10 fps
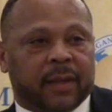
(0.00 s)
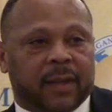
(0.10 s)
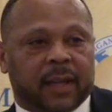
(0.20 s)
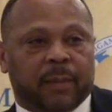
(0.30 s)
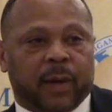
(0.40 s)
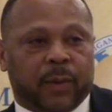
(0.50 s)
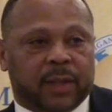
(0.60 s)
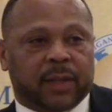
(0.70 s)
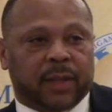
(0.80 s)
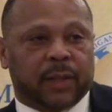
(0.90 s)
Think about what
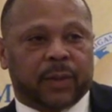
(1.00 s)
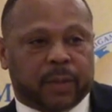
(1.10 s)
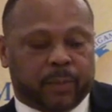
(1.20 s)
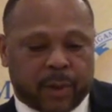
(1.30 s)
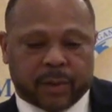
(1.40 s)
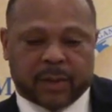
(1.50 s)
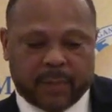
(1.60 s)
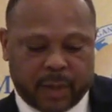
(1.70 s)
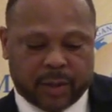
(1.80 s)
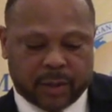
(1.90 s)
you can do as a person,
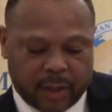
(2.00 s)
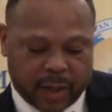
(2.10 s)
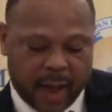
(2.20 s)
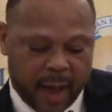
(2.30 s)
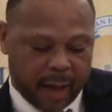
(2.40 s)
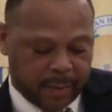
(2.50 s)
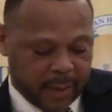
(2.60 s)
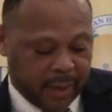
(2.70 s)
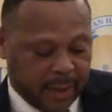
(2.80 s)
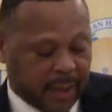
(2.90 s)
because your
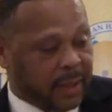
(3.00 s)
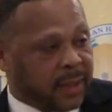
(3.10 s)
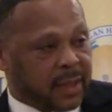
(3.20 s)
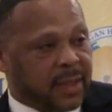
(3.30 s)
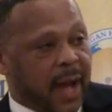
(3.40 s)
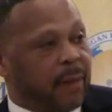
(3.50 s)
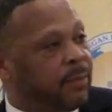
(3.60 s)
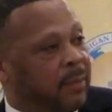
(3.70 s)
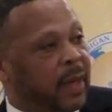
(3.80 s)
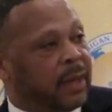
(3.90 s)
job does
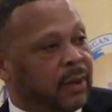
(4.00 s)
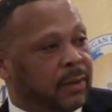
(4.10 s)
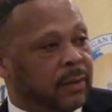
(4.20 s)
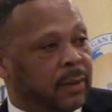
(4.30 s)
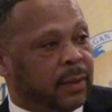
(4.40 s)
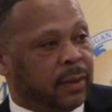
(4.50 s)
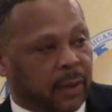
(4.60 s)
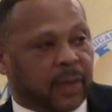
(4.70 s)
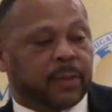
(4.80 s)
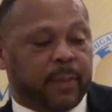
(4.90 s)
not make you.
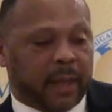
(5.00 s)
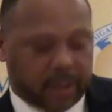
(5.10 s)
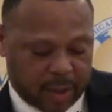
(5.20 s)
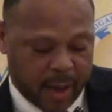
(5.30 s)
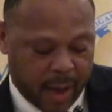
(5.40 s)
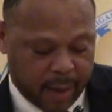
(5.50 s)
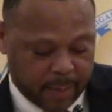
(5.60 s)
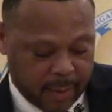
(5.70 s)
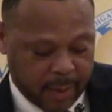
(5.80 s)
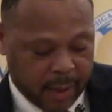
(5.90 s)
You have to make the job.
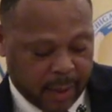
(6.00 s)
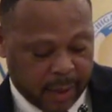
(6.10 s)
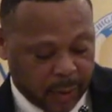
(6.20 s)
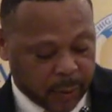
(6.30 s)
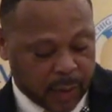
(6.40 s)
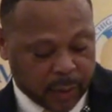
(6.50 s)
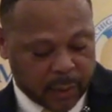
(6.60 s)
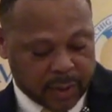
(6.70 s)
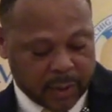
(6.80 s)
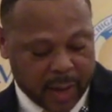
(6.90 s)
And he was one of the
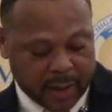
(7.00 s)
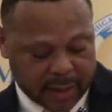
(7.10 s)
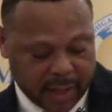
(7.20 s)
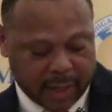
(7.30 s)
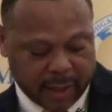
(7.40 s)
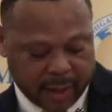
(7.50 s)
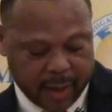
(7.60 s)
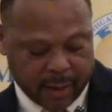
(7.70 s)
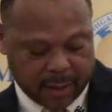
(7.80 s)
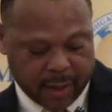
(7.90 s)
reasons why I stayed at
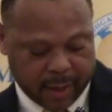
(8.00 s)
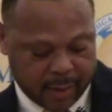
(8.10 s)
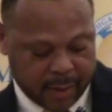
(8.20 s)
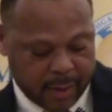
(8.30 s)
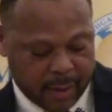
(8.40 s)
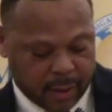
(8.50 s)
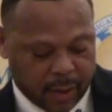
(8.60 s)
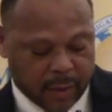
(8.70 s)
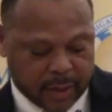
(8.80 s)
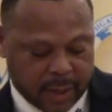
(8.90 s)
Cass Tech, as
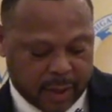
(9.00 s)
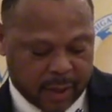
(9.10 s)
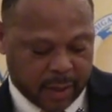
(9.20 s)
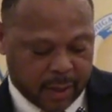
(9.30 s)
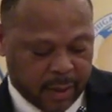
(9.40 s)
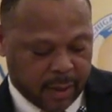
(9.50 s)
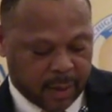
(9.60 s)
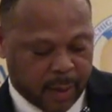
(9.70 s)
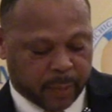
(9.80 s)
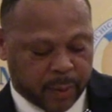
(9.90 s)
long as I did.
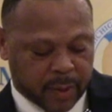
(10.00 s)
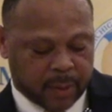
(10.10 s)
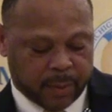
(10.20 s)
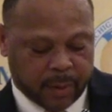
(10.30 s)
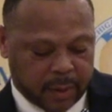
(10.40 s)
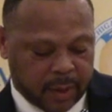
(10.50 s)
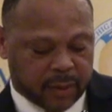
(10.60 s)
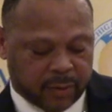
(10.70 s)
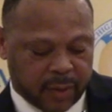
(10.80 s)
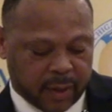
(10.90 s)
My principal,
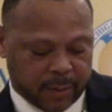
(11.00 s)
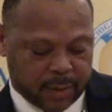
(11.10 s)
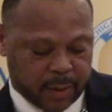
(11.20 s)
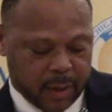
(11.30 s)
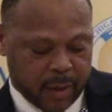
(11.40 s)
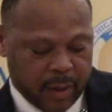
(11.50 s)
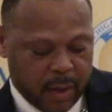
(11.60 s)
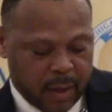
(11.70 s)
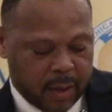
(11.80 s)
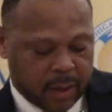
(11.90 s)
Lisa Phillips,
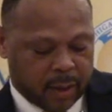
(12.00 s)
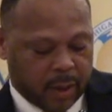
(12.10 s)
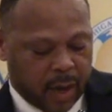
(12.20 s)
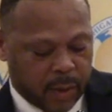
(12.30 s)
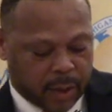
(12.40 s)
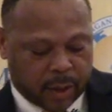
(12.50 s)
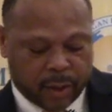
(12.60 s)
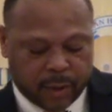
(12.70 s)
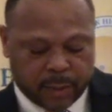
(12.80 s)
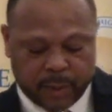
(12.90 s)
she always
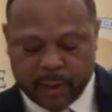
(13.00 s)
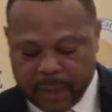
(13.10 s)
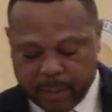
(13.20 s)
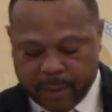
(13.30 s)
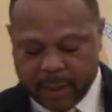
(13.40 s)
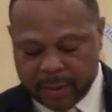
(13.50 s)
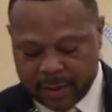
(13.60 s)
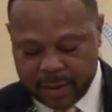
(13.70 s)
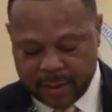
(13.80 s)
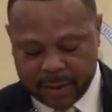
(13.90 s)
encouraged me to do my
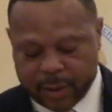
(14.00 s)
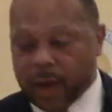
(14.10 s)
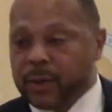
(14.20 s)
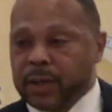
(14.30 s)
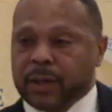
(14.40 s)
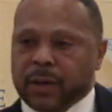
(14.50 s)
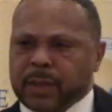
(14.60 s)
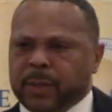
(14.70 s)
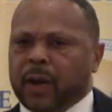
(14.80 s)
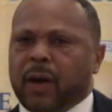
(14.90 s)
best. She always
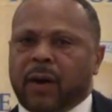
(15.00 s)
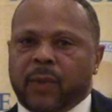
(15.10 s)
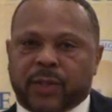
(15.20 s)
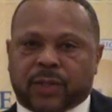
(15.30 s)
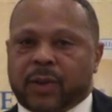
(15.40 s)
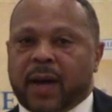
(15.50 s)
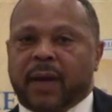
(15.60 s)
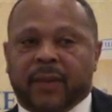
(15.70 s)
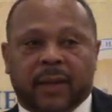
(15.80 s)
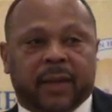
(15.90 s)
encouraged me to always
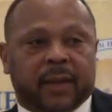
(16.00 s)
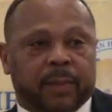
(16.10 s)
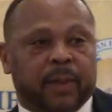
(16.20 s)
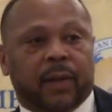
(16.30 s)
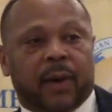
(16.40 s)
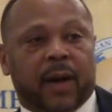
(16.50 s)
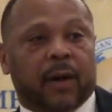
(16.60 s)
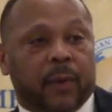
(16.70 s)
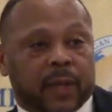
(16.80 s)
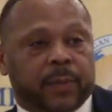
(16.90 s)
strive to be who
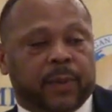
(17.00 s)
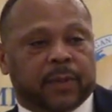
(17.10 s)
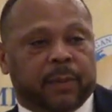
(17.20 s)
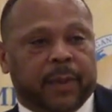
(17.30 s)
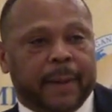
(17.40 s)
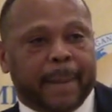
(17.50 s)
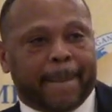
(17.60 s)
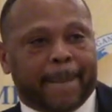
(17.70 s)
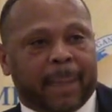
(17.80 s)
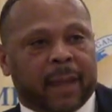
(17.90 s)
I'm supposed to be.
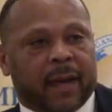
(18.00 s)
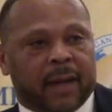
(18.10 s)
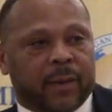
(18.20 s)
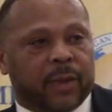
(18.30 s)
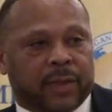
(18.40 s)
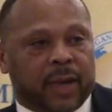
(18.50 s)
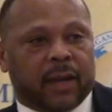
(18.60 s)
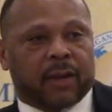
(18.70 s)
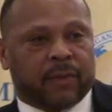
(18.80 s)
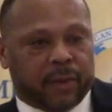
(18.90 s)
And I want to
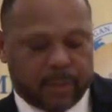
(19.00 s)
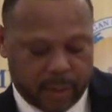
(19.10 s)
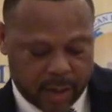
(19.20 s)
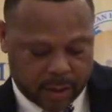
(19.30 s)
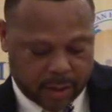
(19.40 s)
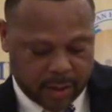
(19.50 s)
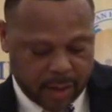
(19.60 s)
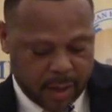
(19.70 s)
thank her very much.